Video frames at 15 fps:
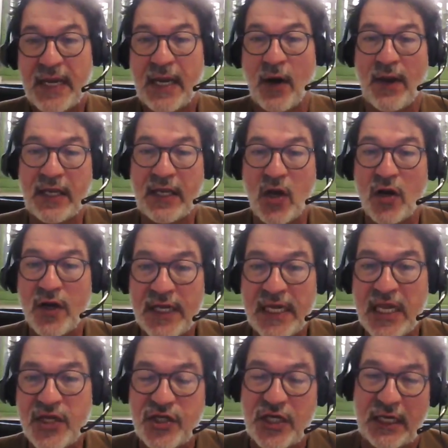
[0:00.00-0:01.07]
Now, a
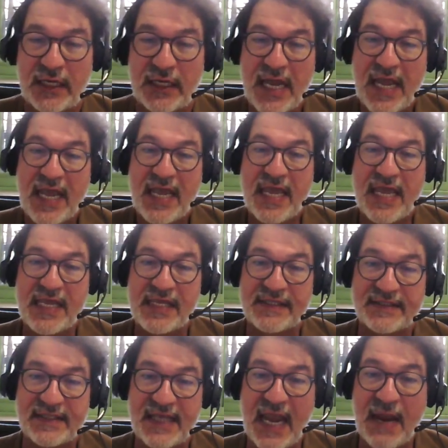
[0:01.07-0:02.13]
cognition
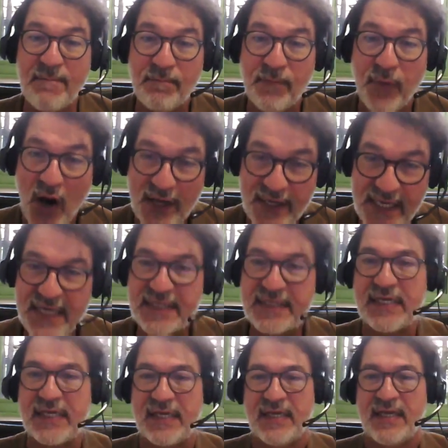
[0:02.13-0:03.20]
is
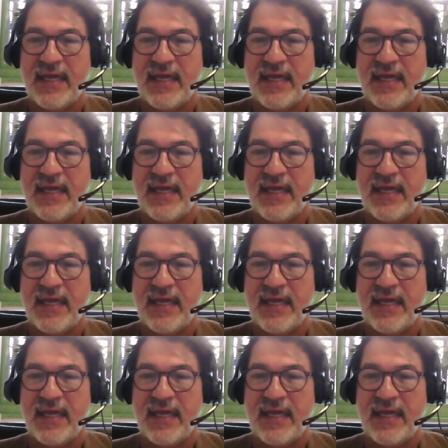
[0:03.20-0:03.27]
embodied